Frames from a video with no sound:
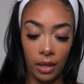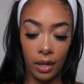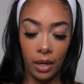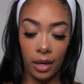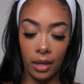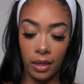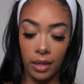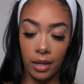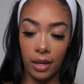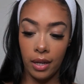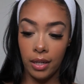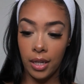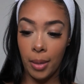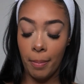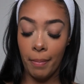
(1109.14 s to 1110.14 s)
And
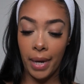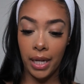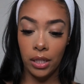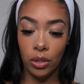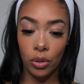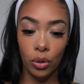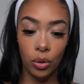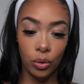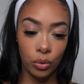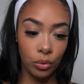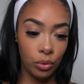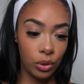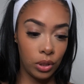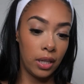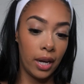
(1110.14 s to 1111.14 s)
then my
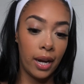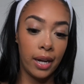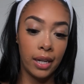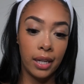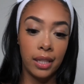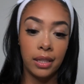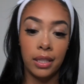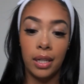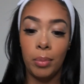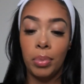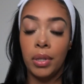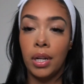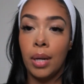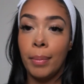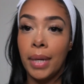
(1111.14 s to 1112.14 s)
nose highlight that I
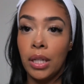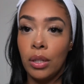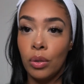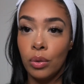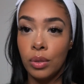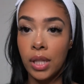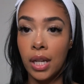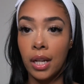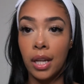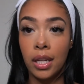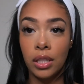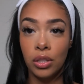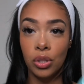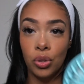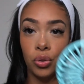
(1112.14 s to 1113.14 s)
put on my nose, I like it
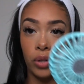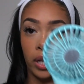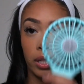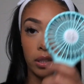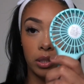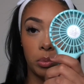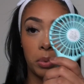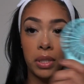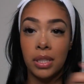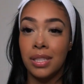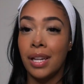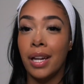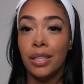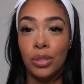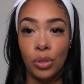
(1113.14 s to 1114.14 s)
to dry a little bit because
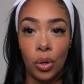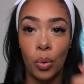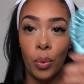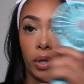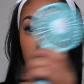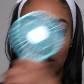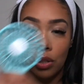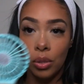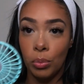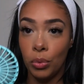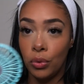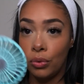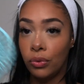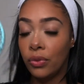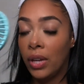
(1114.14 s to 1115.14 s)
I don't want it to
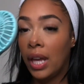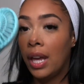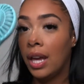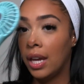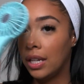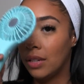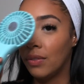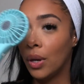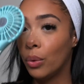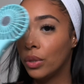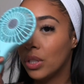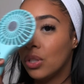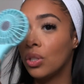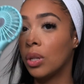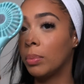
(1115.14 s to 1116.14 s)
move. And if I were to
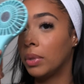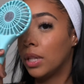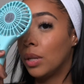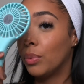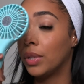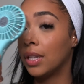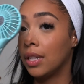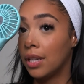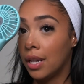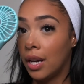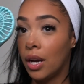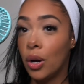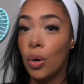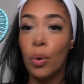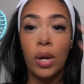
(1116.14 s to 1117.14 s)
start playing with it
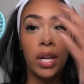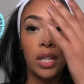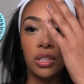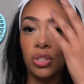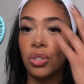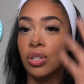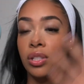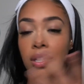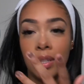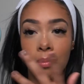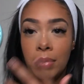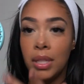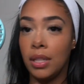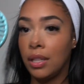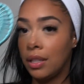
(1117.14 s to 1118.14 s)
now, it's just gonna
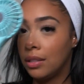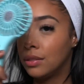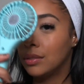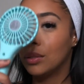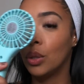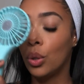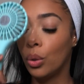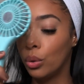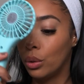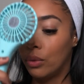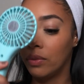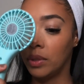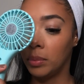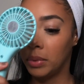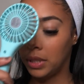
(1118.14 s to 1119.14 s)
be all over
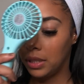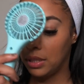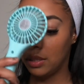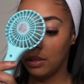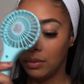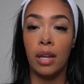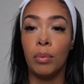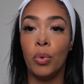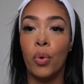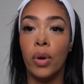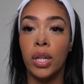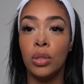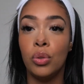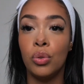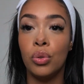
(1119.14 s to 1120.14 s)
the place. I'm
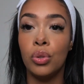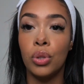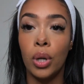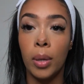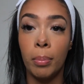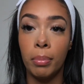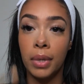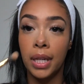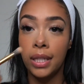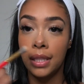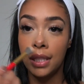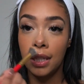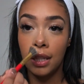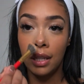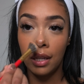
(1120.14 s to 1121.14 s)
going to start
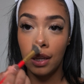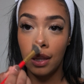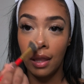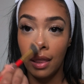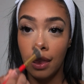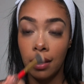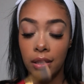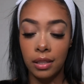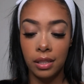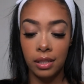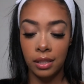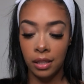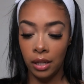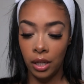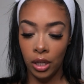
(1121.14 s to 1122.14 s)
blending this.
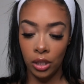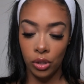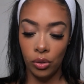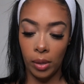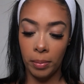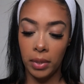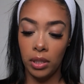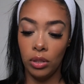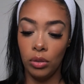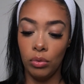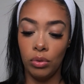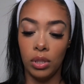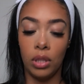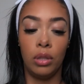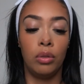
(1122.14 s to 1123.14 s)
So I'm gonna use
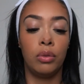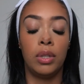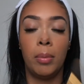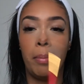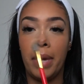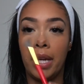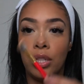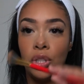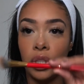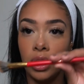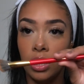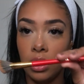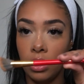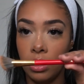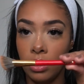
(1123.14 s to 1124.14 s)
a Luna Magic,